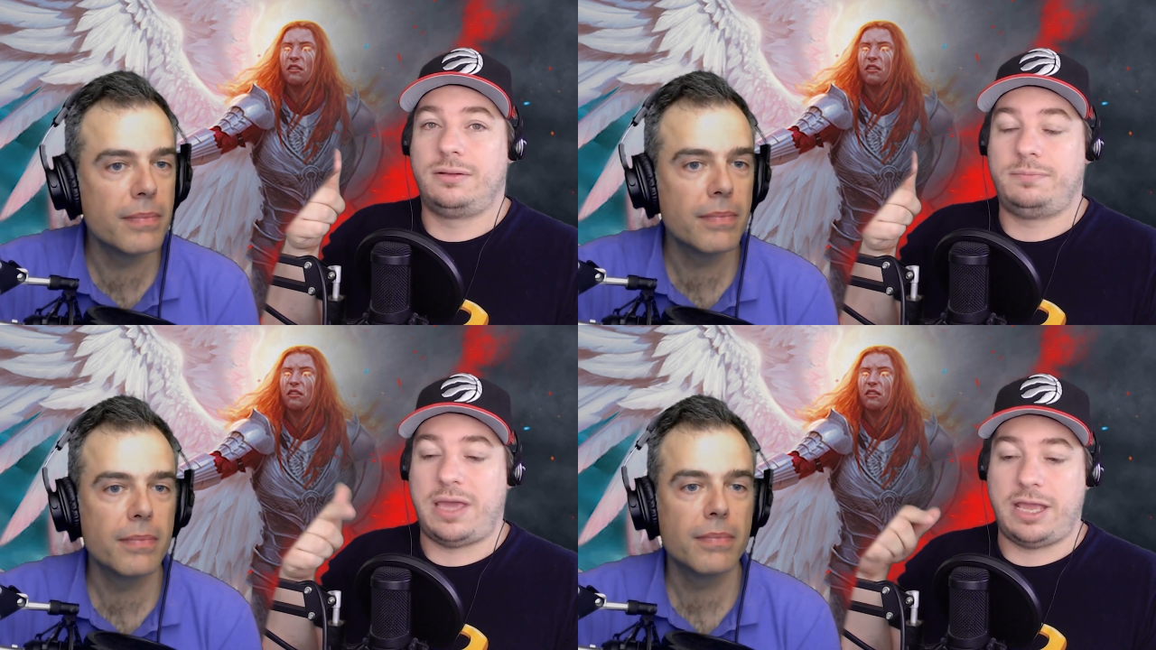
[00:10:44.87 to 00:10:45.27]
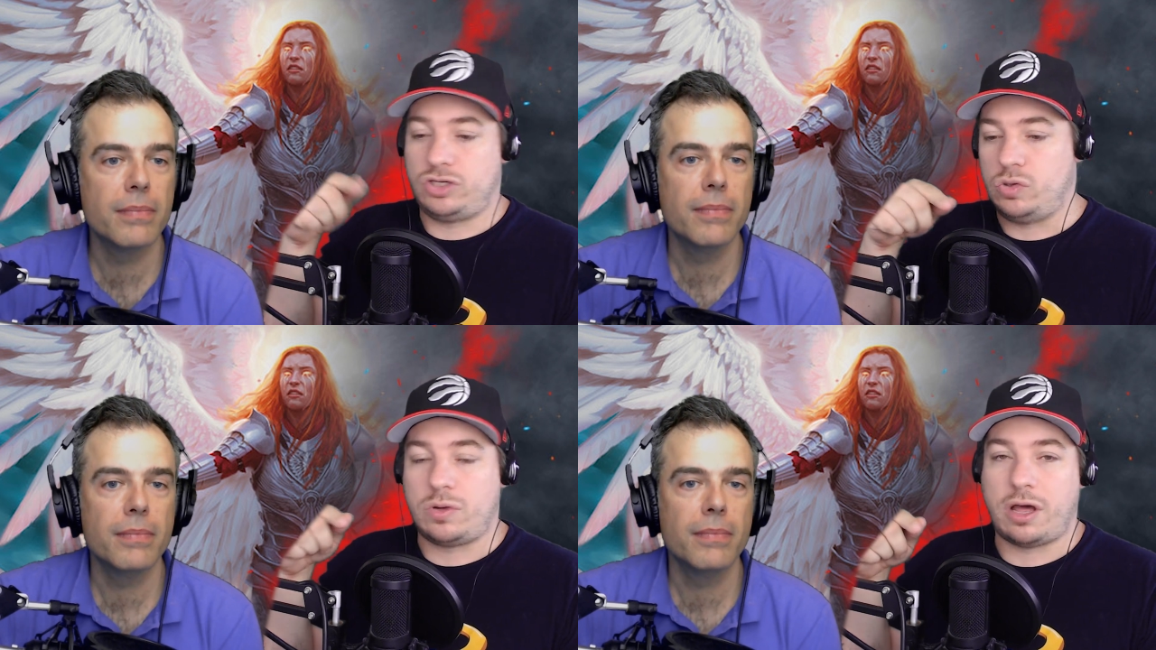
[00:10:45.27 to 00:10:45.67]
Speaker 1: paying
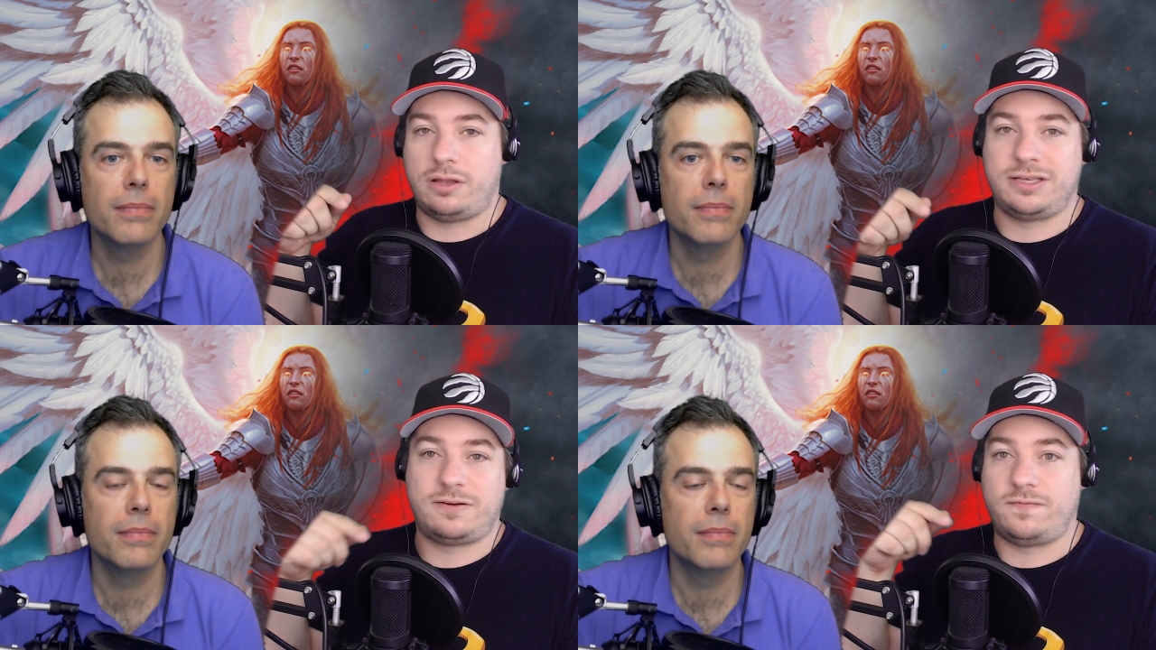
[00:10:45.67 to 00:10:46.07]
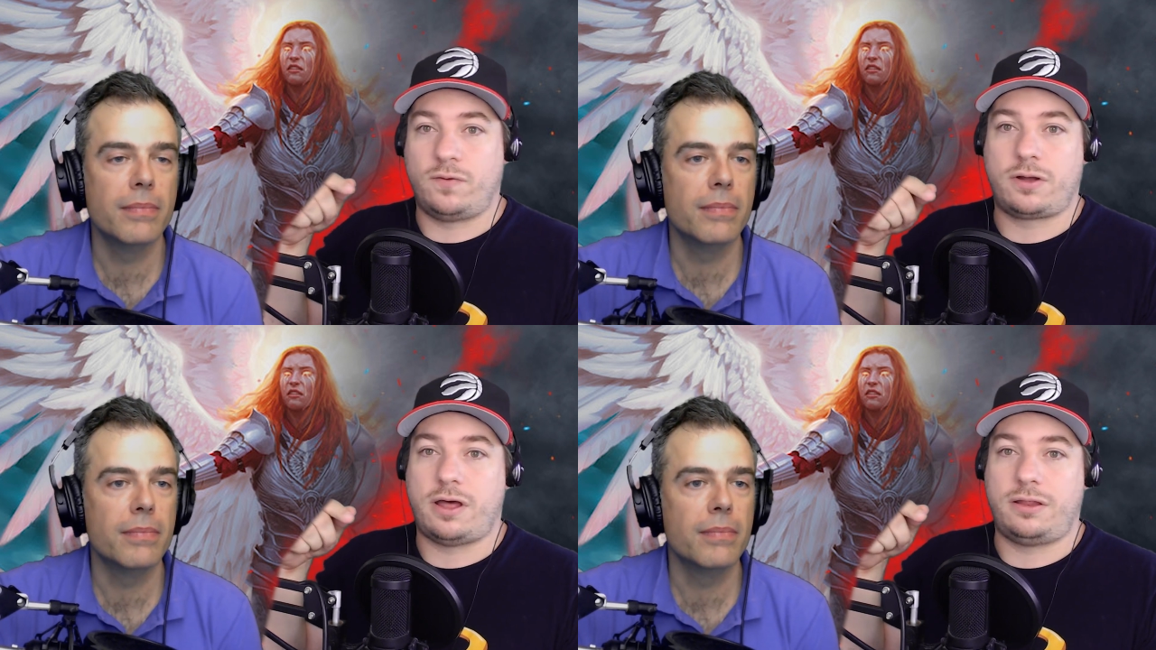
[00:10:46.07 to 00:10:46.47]
two colorless or
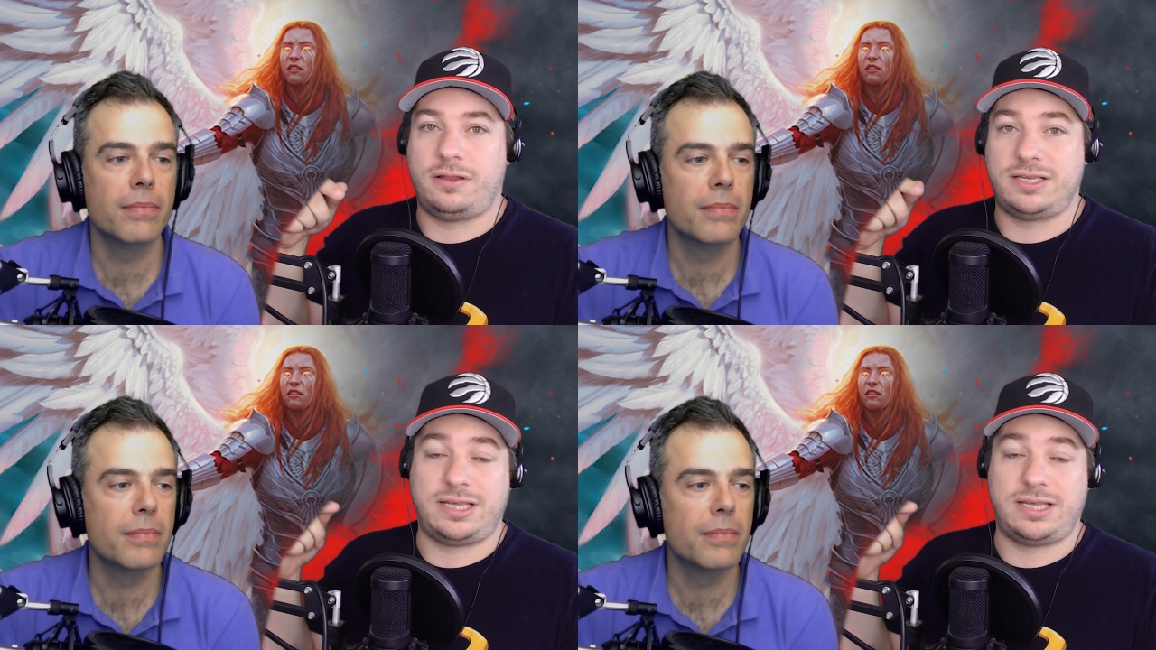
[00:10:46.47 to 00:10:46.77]
four colorless.